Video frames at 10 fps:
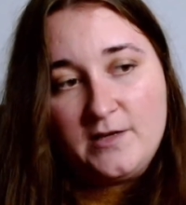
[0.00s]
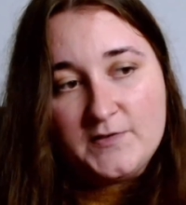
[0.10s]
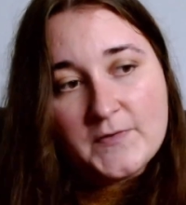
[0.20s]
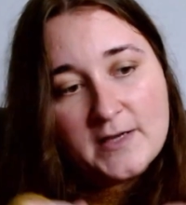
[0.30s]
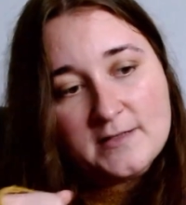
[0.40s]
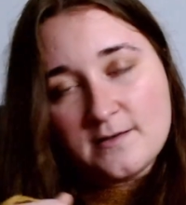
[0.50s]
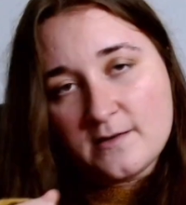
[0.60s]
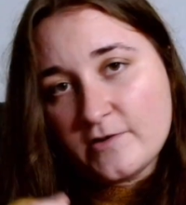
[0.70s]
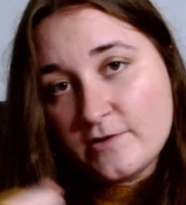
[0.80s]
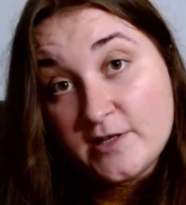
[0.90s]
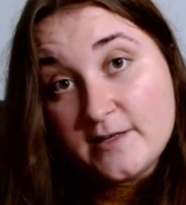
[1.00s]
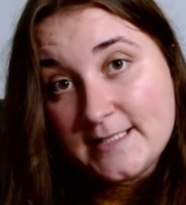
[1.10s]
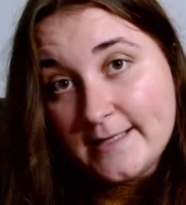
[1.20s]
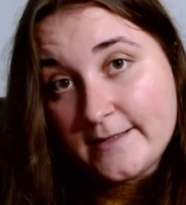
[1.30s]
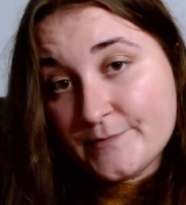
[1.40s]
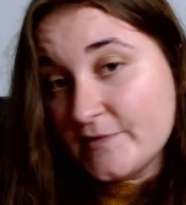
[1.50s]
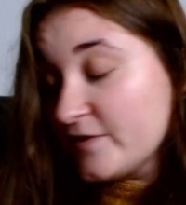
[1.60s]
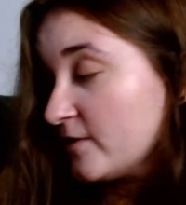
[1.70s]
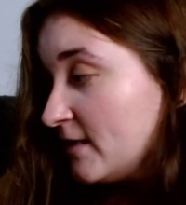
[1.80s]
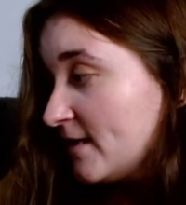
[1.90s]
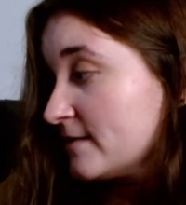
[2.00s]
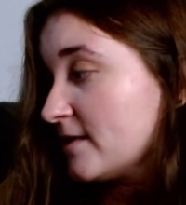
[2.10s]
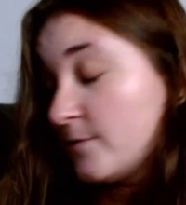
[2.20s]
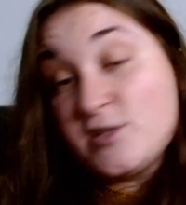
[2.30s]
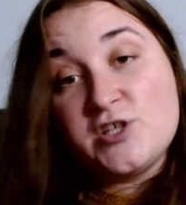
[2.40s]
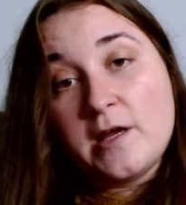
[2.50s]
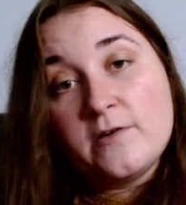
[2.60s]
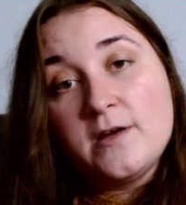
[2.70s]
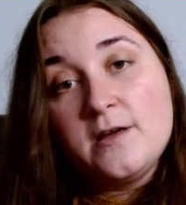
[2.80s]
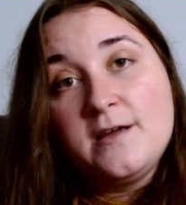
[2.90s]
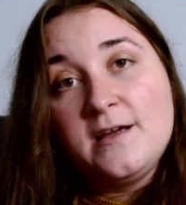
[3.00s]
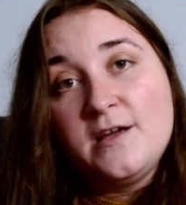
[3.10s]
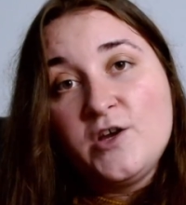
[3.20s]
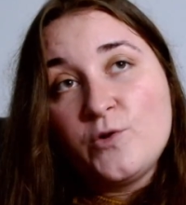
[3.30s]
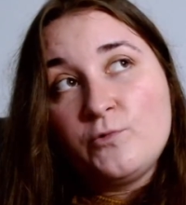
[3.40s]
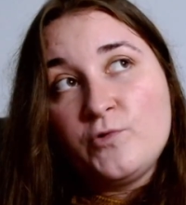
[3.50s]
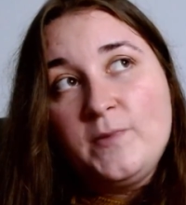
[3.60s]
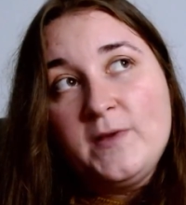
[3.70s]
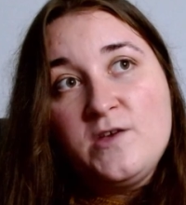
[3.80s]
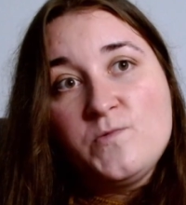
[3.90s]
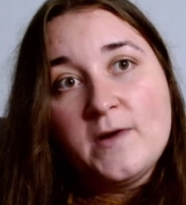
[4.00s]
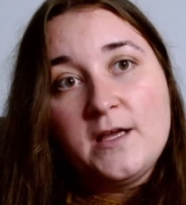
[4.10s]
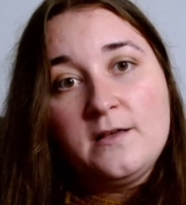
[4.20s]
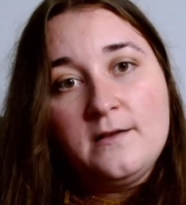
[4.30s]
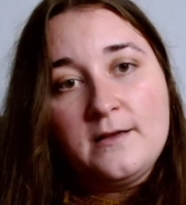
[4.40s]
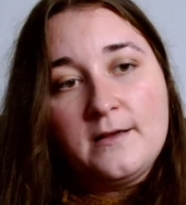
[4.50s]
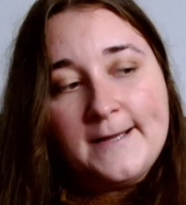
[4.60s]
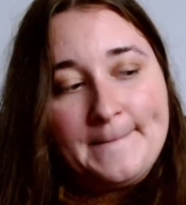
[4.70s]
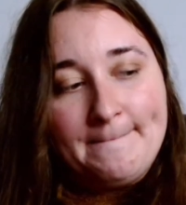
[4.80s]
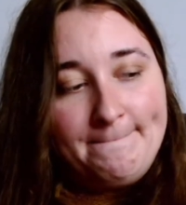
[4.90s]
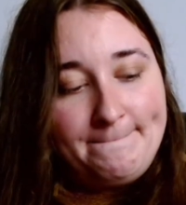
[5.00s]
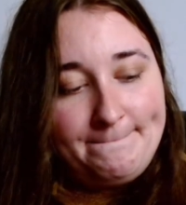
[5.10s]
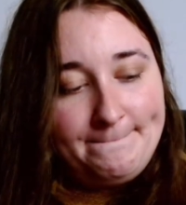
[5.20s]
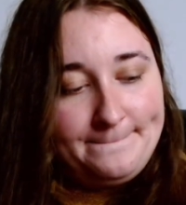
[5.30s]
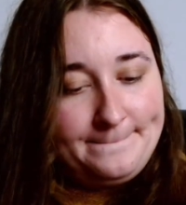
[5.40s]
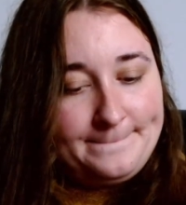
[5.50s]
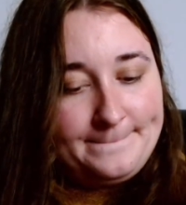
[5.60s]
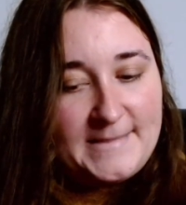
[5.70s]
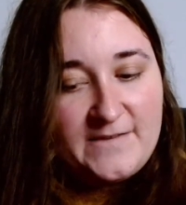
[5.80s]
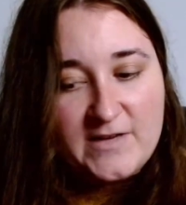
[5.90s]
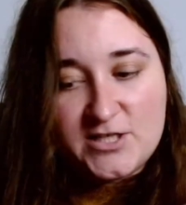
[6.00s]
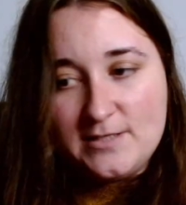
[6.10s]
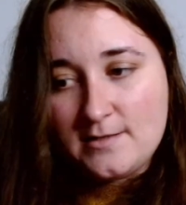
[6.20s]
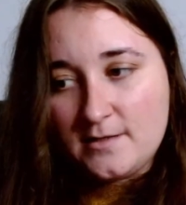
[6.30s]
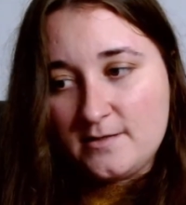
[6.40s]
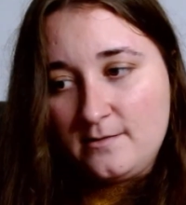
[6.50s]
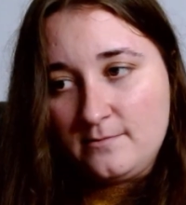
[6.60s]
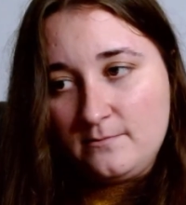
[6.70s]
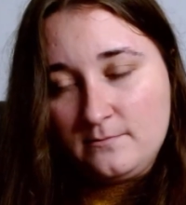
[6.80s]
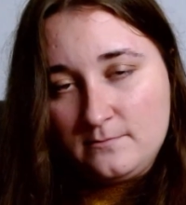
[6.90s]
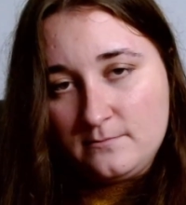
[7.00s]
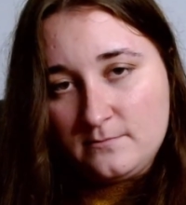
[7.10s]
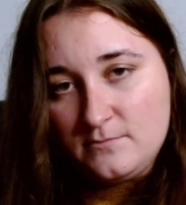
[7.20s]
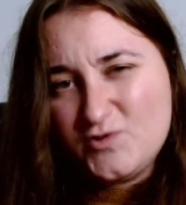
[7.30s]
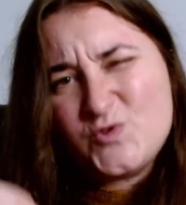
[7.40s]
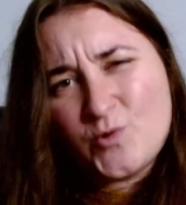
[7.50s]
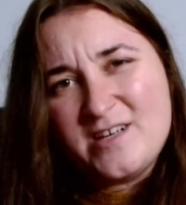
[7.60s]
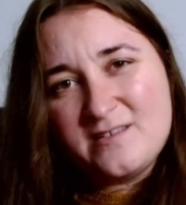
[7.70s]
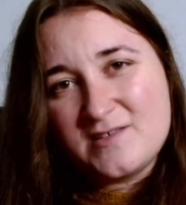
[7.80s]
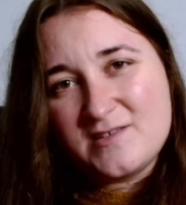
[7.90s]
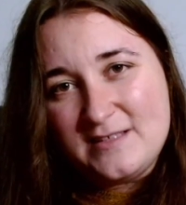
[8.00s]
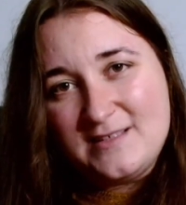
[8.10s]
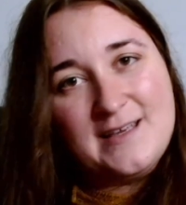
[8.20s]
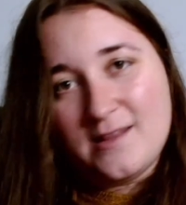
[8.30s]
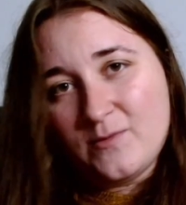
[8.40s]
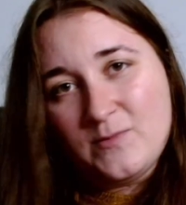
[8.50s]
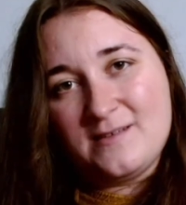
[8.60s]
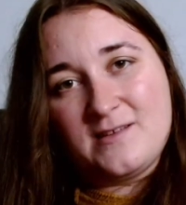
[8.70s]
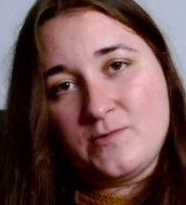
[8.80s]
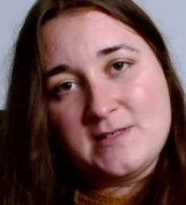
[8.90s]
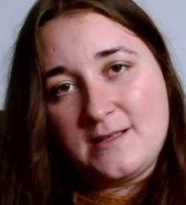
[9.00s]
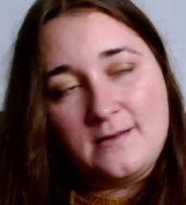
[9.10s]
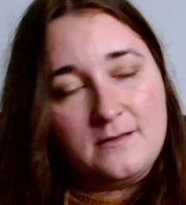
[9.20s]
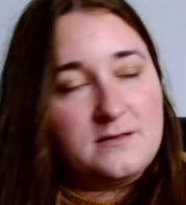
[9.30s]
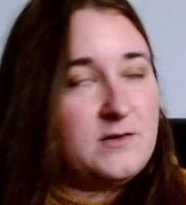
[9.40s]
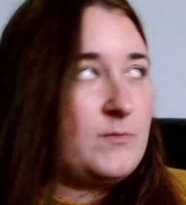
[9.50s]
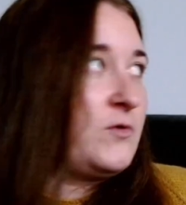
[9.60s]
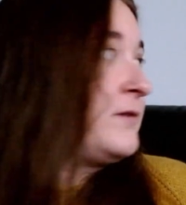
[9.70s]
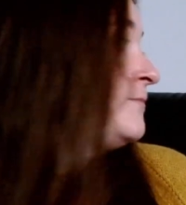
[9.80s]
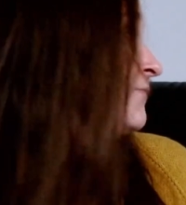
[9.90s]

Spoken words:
so I can start crocheting it together. So the next time I share it will be when I've actually started joining the squares together, because otherwise I think there's no point.